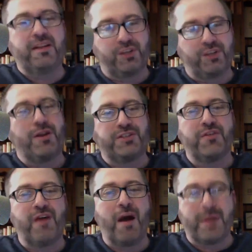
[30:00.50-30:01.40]
it's a question
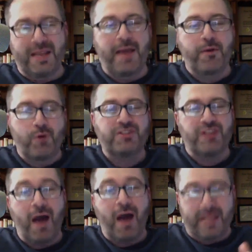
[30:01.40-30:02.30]
of how many
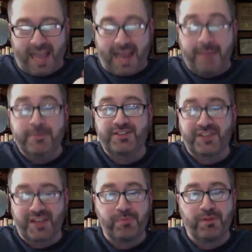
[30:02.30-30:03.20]
games he's going
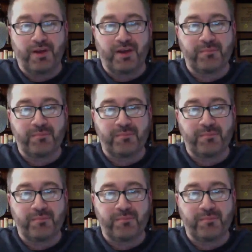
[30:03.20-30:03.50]
to get played.